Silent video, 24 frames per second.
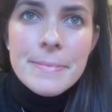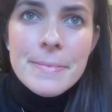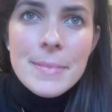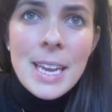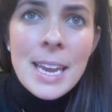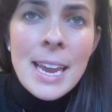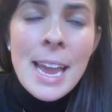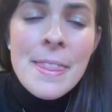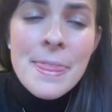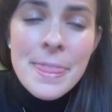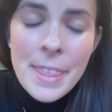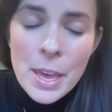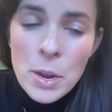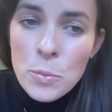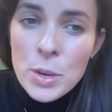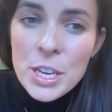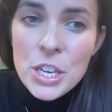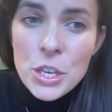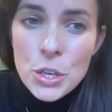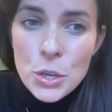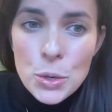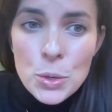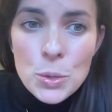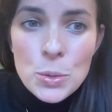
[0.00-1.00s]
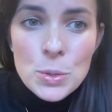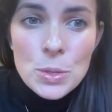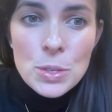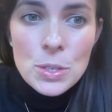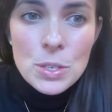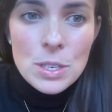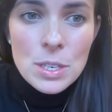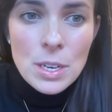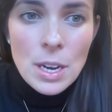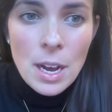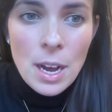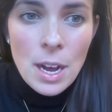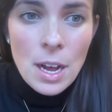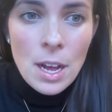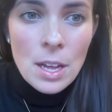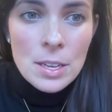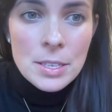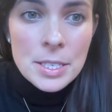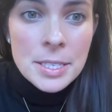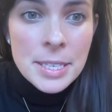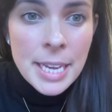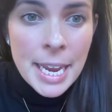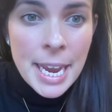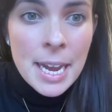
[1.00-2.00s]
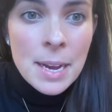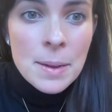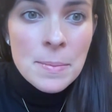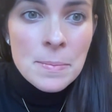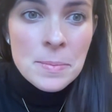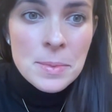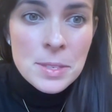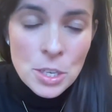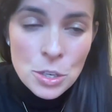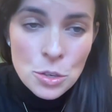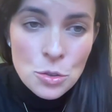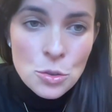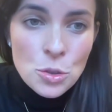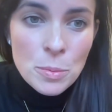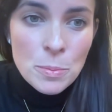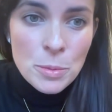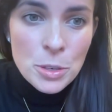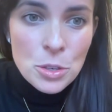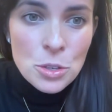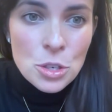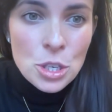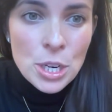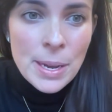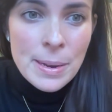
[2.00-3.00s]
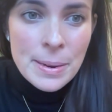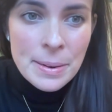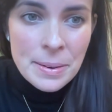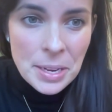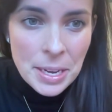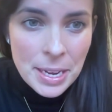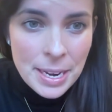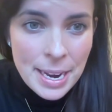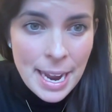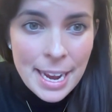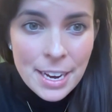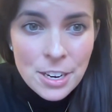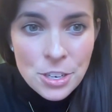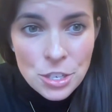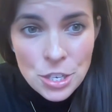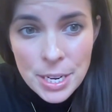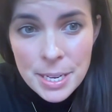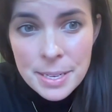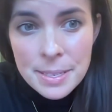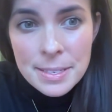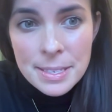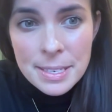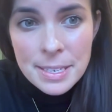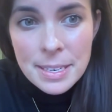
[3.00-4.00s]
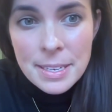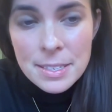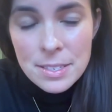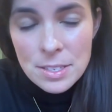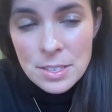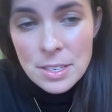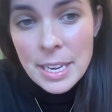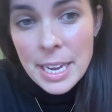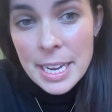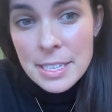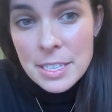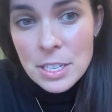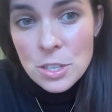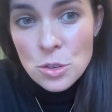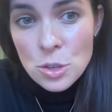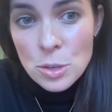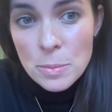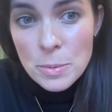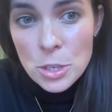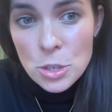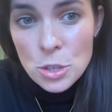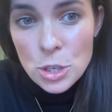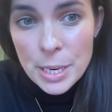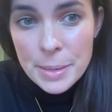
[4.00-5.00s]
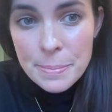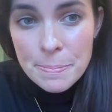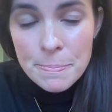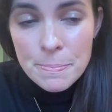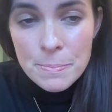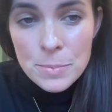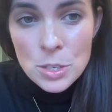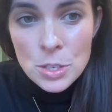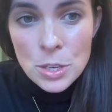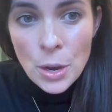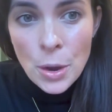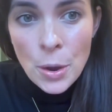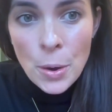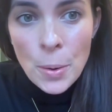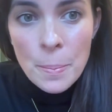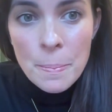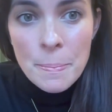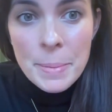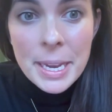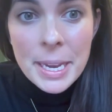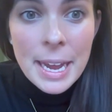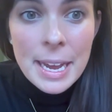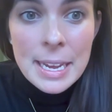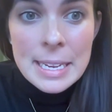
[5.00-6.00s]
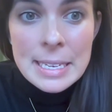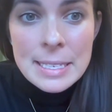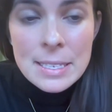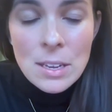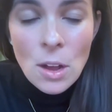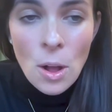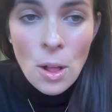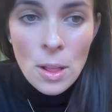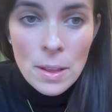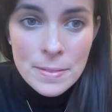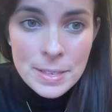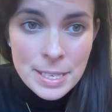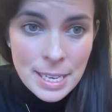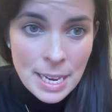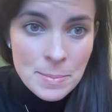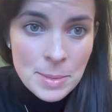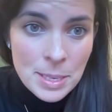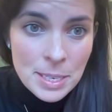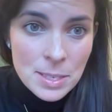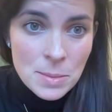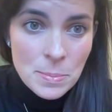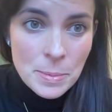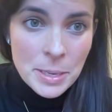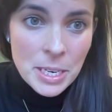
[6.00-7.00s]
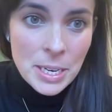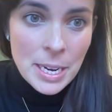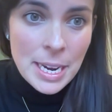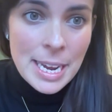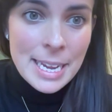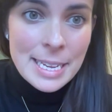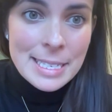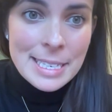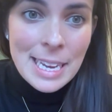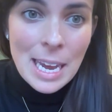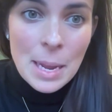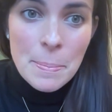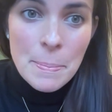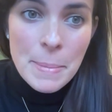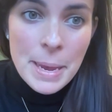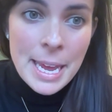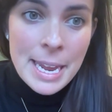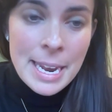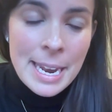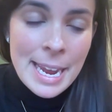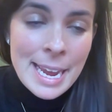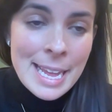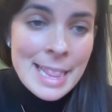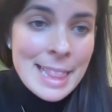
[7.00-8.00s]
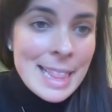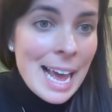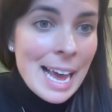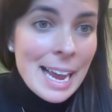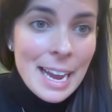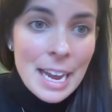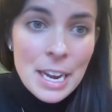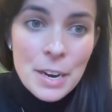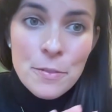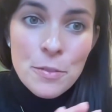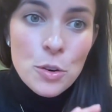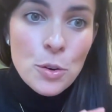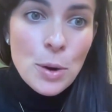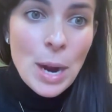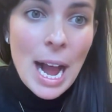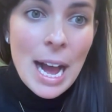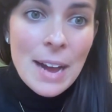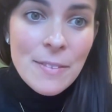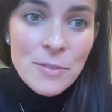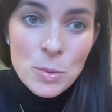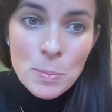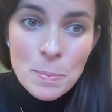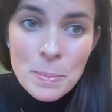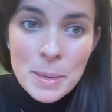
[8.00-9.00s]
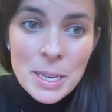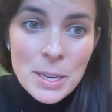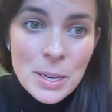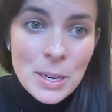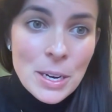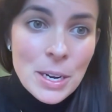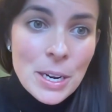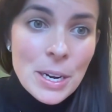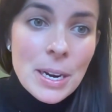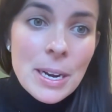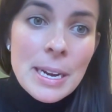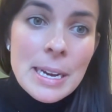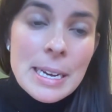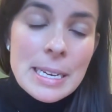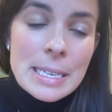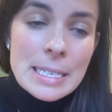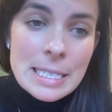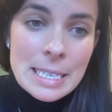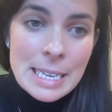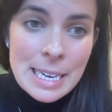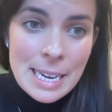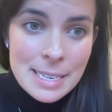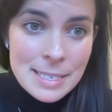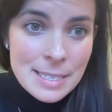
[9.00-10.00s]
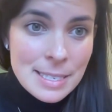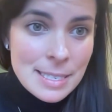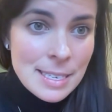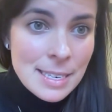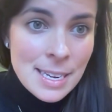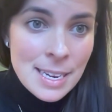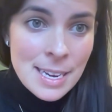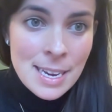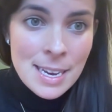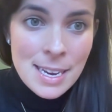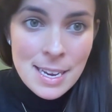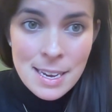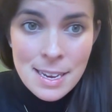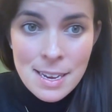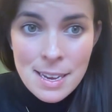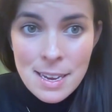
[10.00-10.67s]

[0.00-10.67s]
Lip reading: and then we used Sam's distribution connections to get distribution. So because all of Sam's experience had been in that kind of craft beer DSD